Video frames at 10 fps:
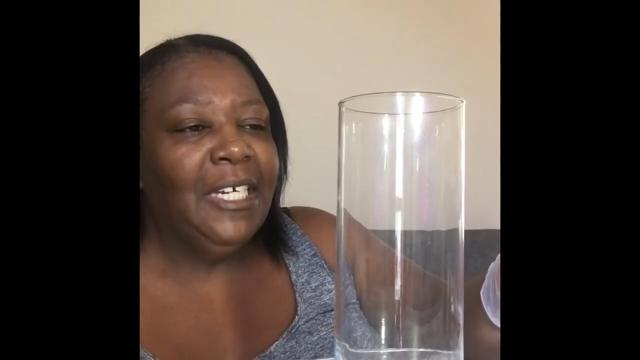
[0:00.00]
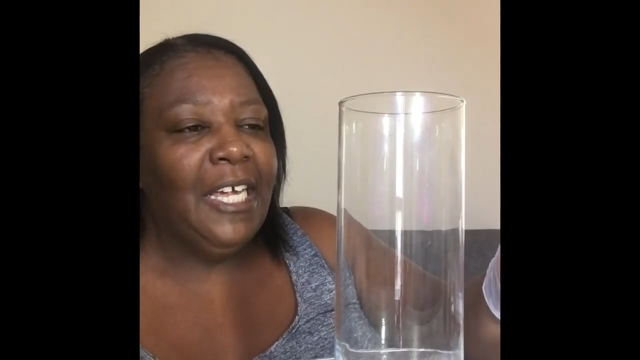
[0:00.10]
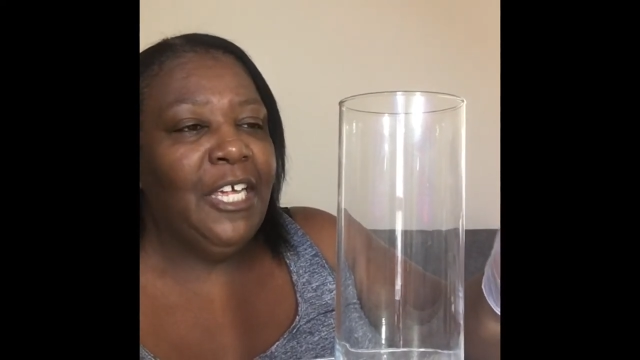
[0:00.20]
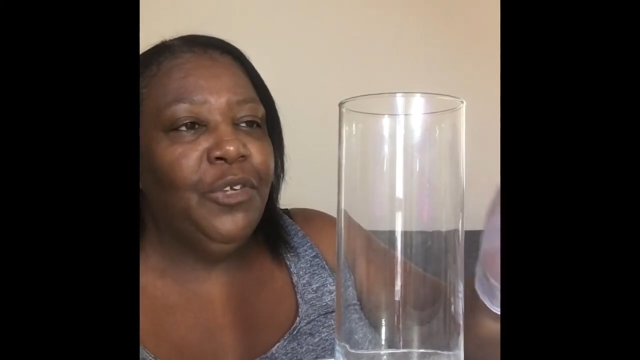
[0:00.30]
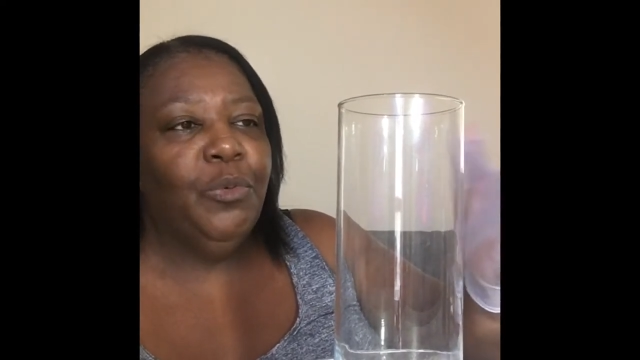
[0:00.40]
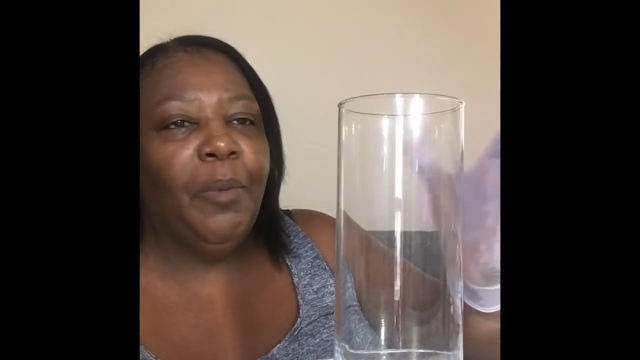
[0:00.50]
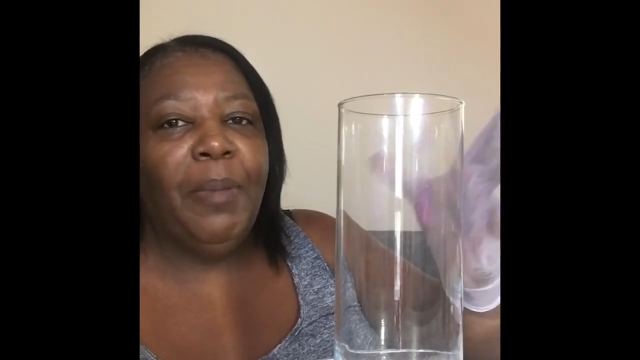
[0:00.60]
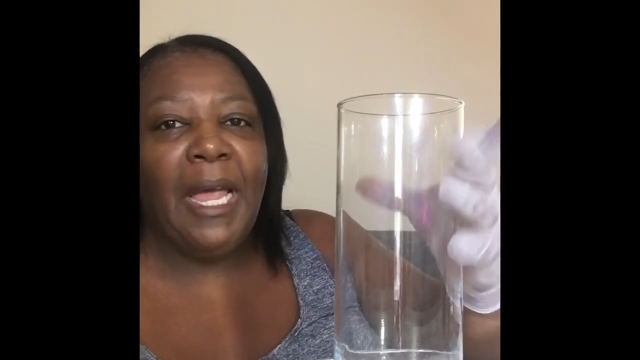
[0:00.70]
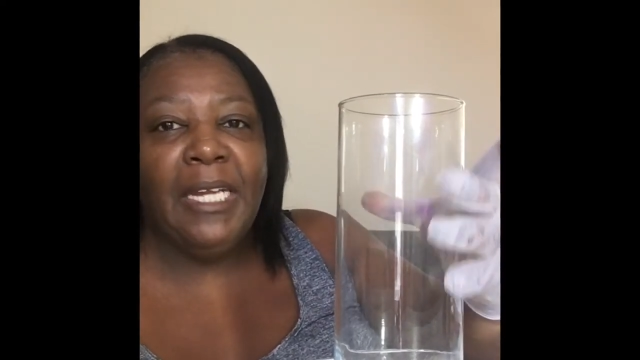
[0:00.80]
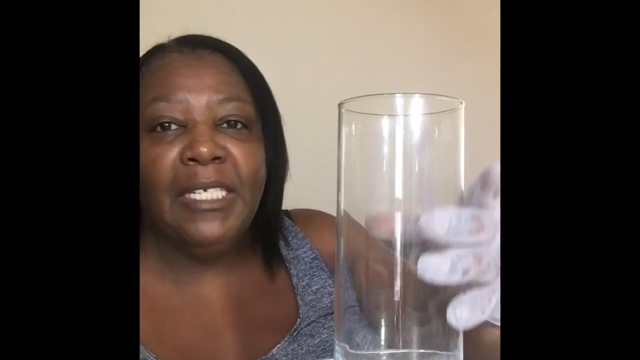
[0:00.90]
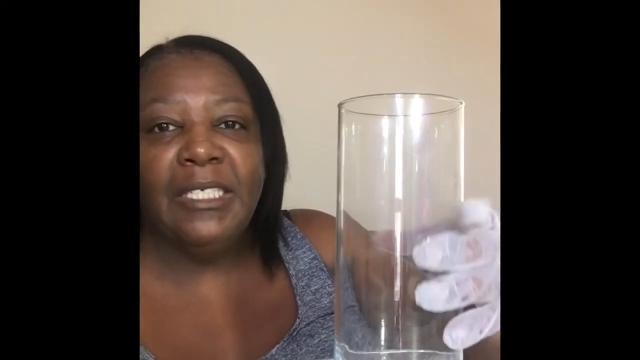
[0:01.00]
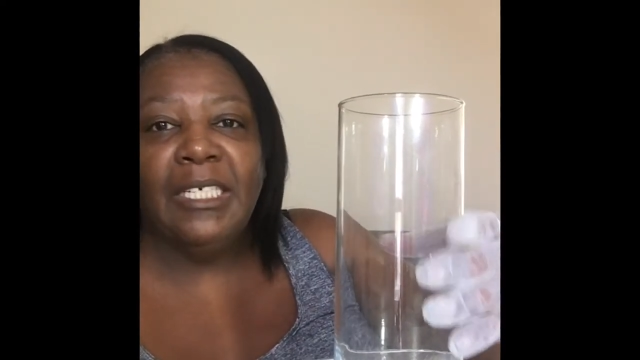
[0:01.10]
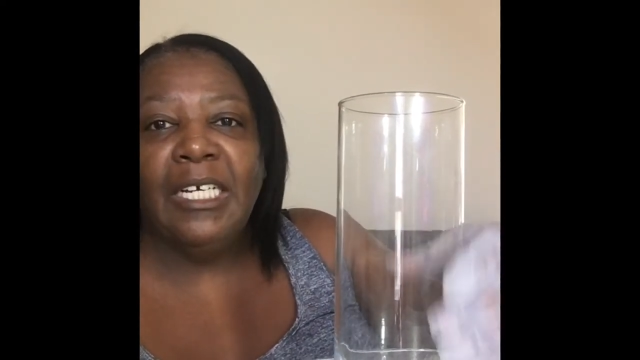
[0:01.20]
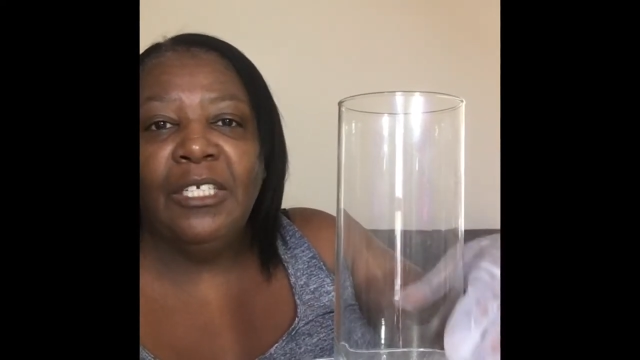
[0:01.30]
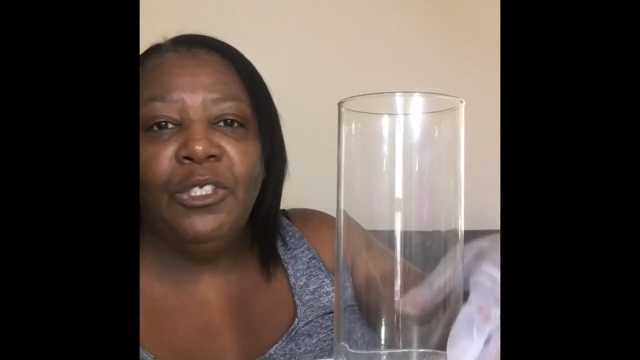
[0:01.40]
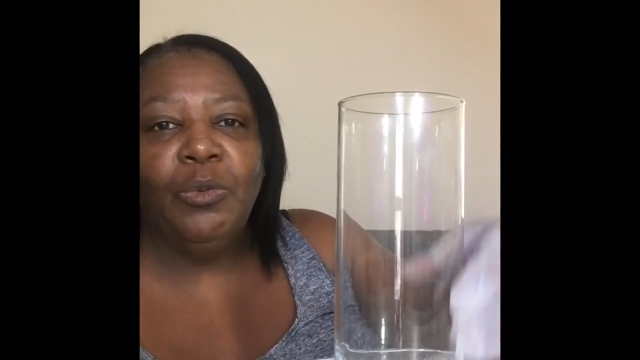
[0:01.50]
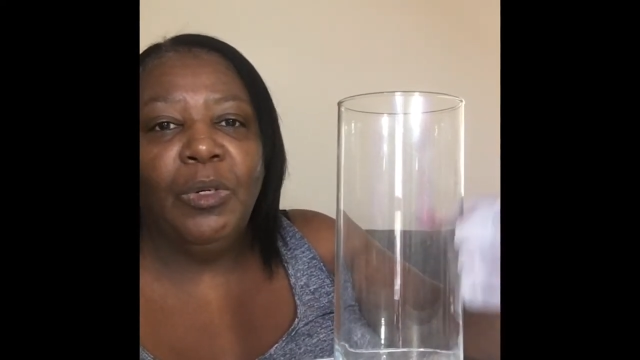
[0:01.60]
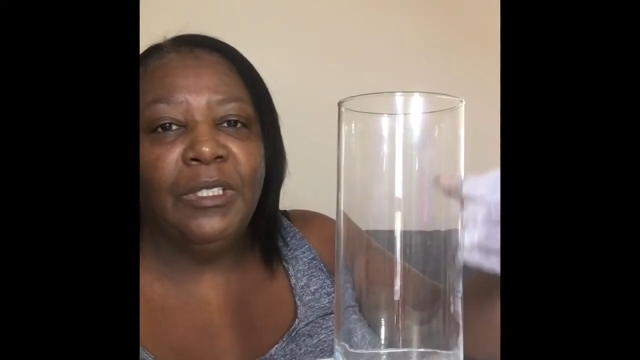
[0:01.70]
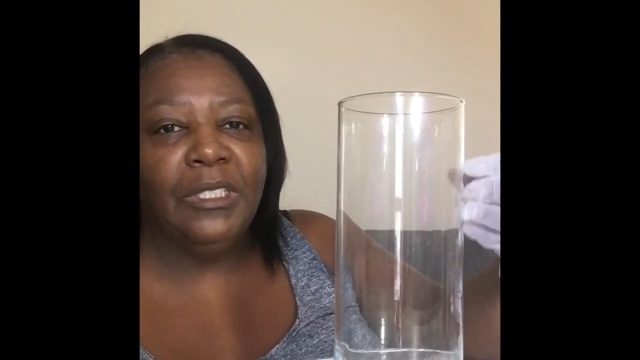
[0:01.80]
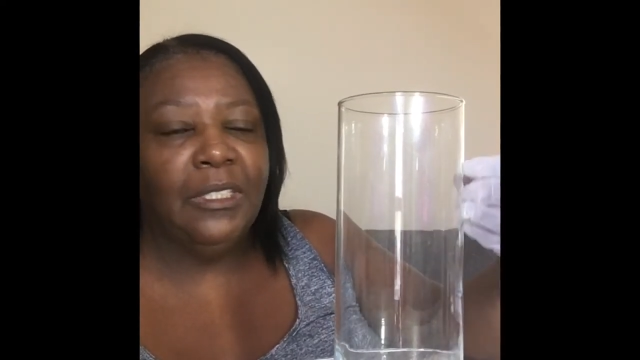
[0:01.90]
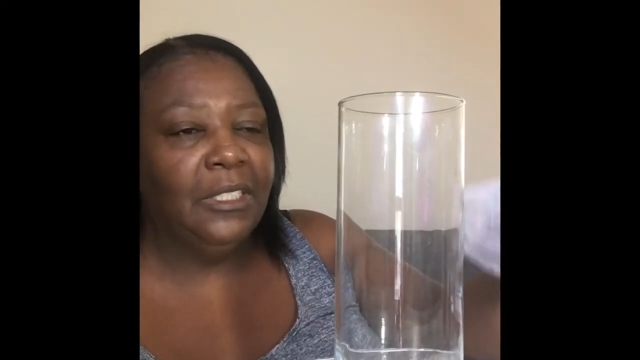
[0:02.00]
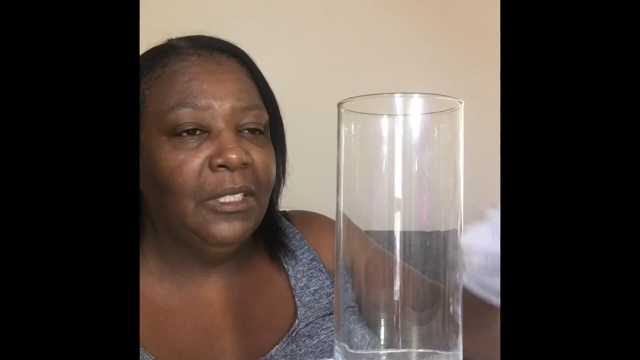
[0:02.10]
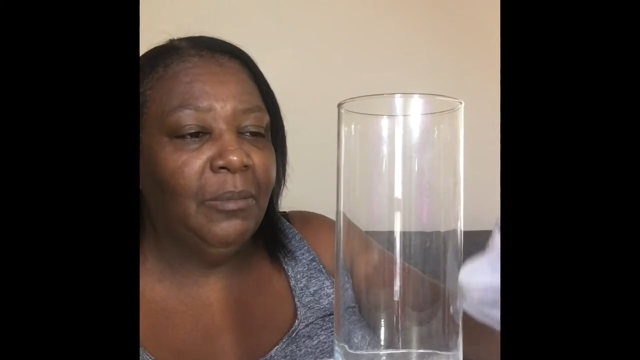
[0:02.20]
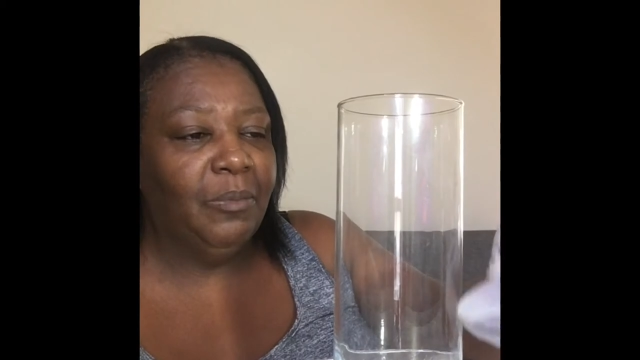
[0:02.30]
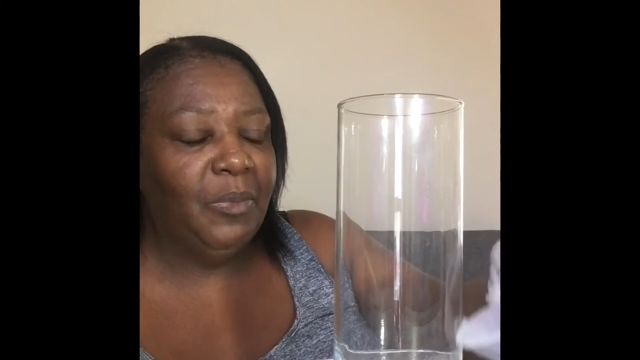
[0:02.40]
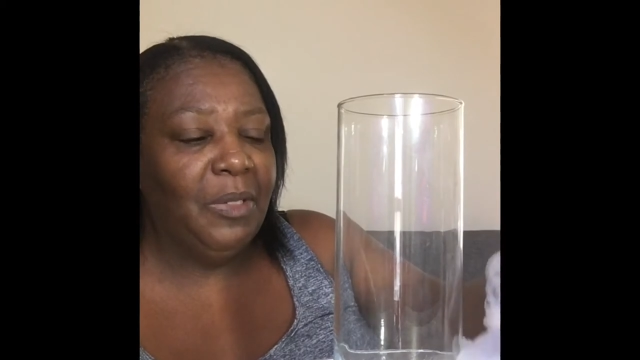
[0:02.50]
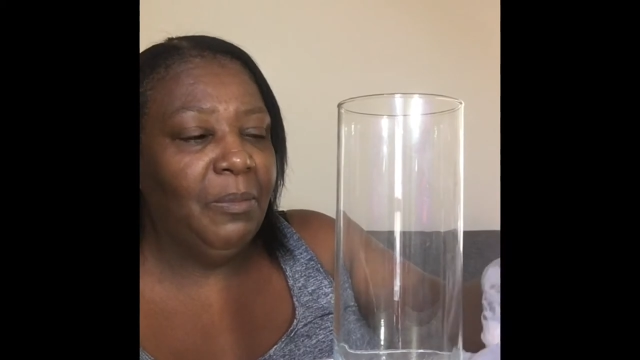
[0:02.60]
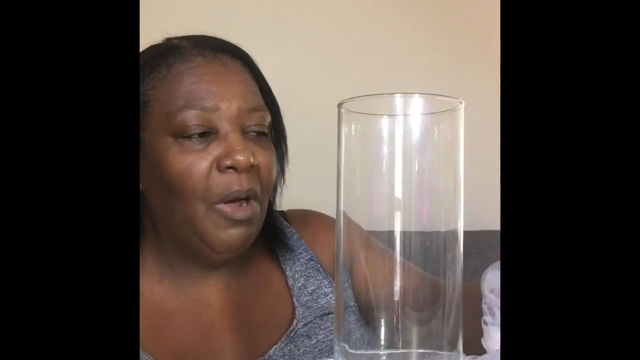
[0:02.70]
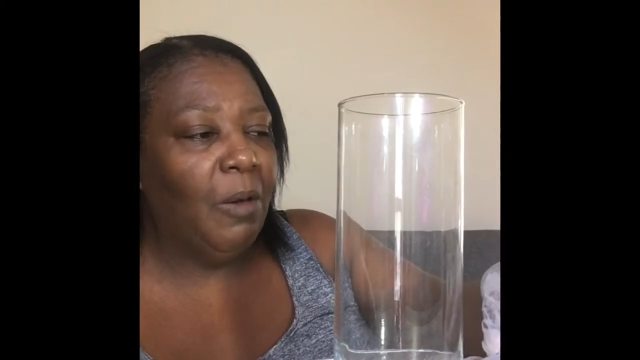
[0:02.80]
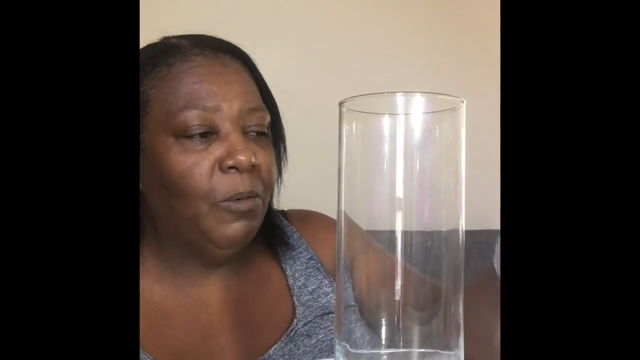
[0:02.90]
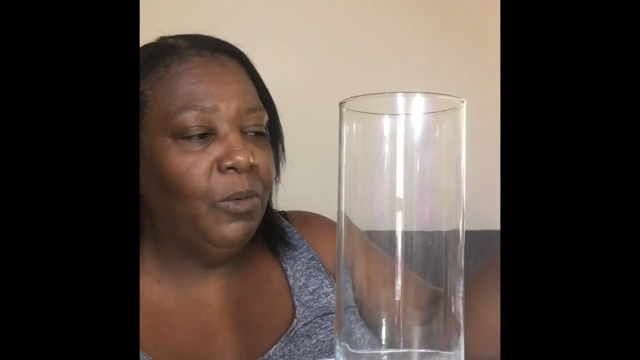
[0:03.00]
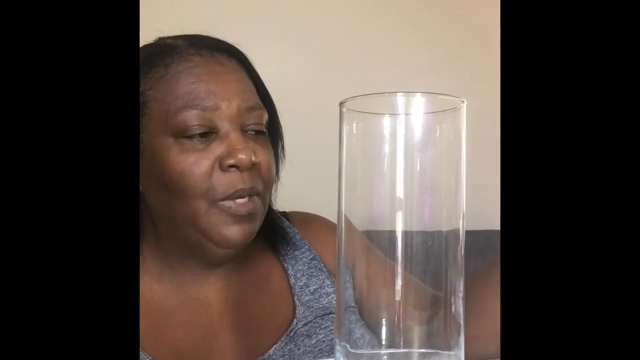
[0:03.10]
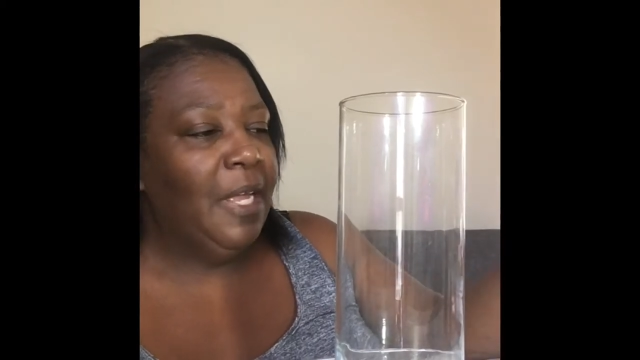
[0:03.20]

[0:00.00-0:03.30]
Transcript: And you will paint it the color you want it to look, be marble.